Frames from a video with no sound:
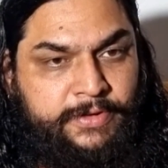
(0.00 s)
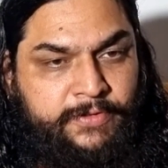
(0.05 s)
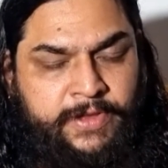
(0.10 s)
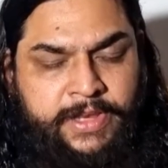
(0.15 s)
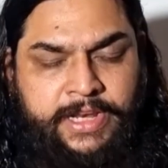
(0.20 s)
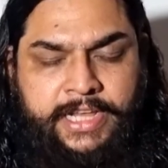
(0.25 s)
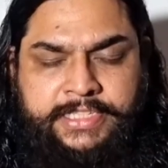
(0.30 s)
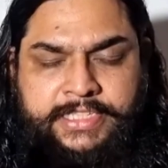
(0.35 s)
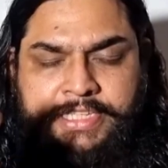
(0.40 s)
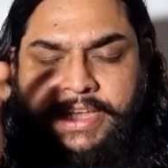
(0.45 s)

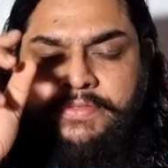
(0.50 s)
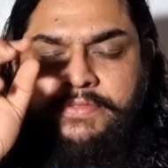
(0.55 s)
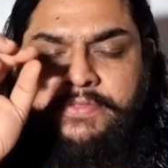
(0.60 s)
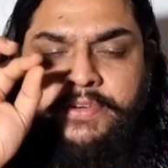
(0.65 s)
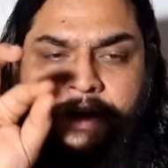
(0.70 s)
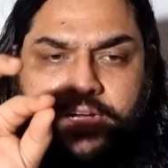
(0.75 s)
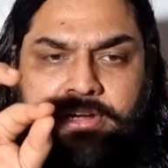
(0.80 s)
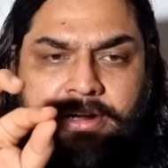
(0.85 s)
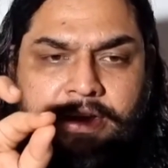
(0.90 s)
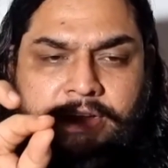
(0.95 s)
When I say
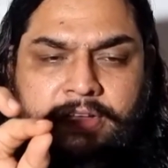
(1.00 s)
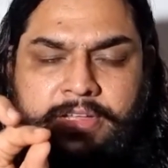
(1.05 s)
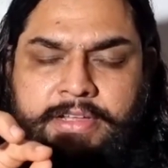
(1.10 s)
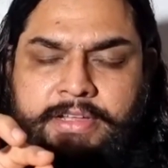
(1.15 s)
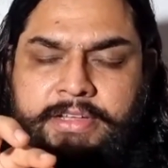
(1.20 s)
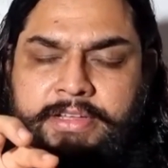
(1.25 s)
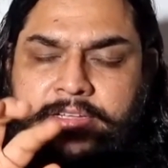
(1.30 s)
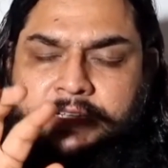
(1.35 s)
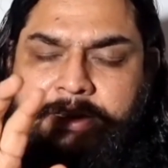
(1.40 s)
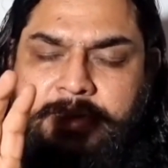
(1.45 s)
word,
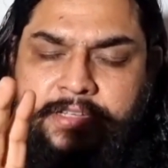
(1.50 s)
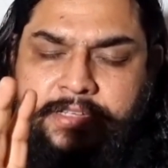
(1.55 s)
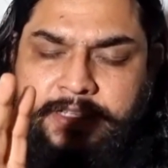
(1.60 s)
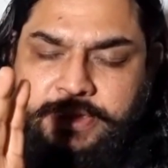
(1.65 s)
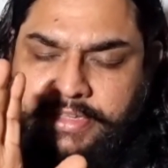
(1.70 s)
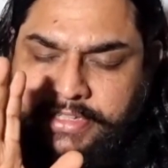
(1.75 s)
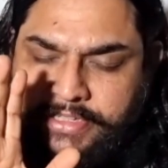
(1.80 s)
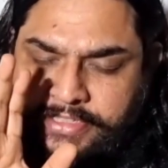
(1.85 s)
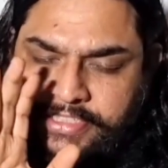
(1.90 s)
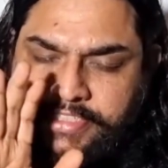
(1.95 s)

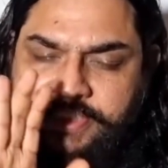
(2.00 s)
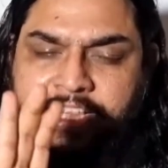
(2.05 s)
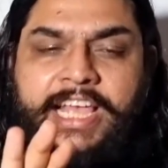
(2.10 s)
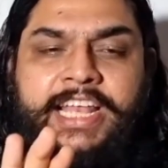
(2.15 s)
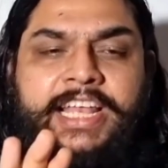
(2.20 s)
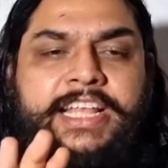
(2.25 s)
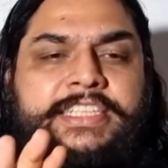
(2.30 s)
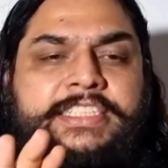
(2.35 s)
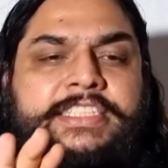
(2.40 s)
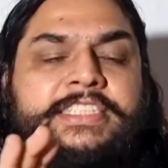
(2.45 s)

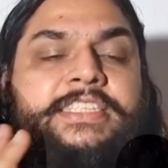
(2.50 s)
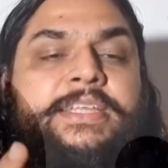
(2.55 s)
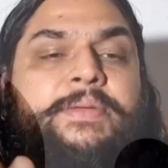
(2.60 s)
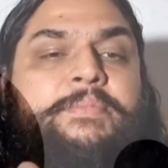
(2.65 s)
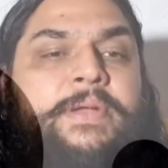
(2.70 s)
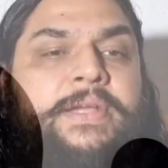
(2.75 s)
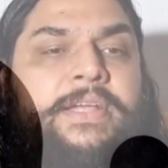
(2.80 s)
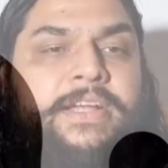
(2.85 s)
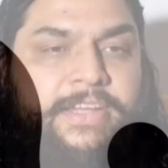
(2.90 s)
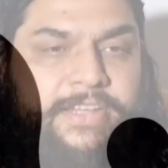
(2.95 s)
silence is
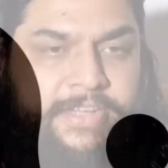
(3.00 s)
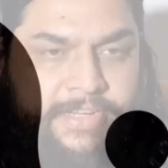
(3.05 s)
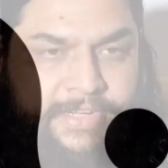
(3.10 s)
embedded